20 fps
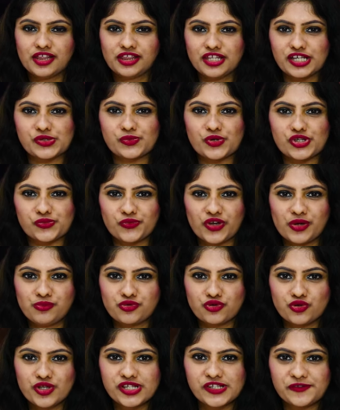This was
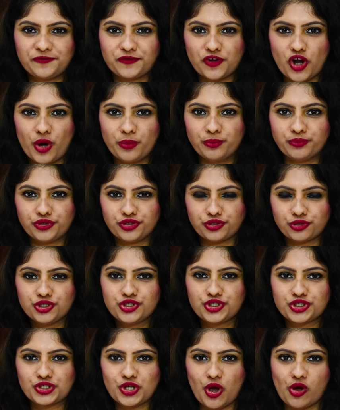Wim Roels from
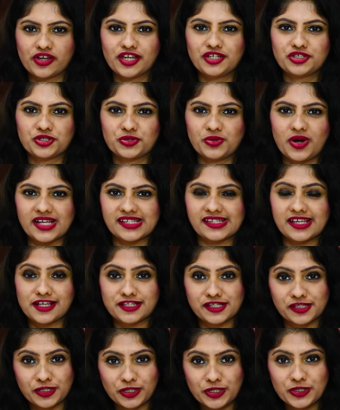Borouge talking to us
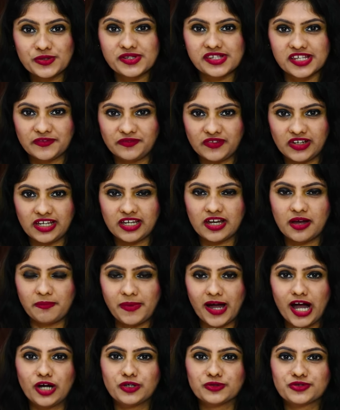exclusively
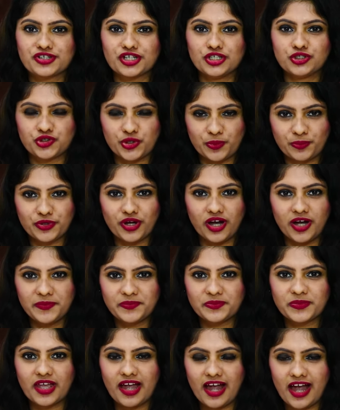about GPCA
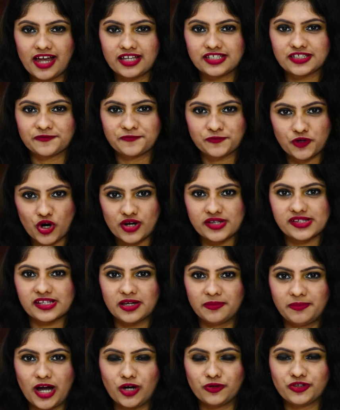and, of course,
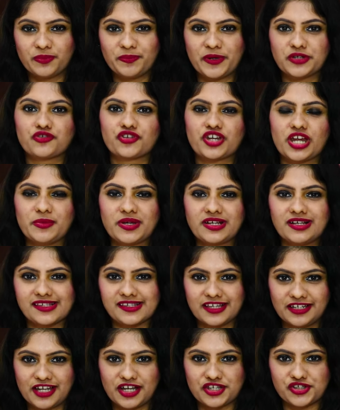about the
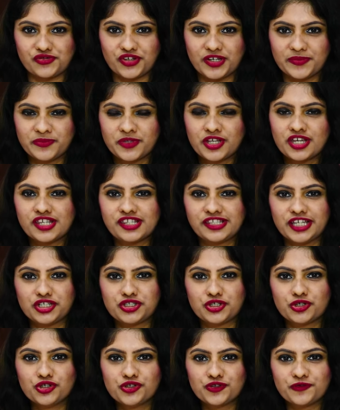petrochemicals industry. Stay
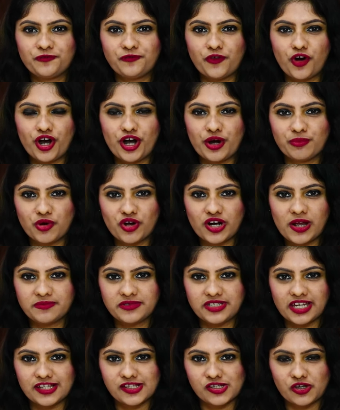tuned for more
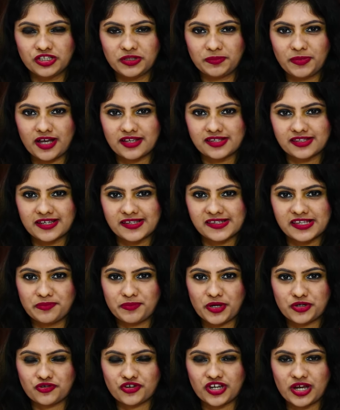updates on the plastics and
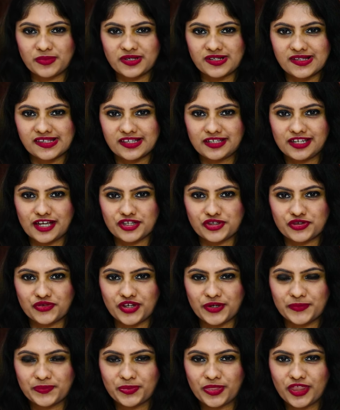petrochemicals
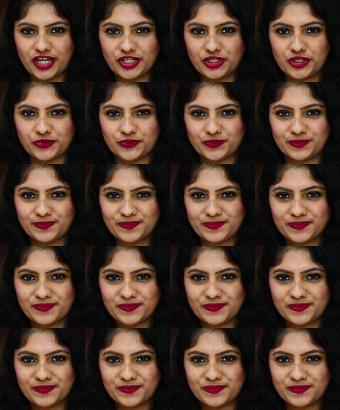industry. Thank you.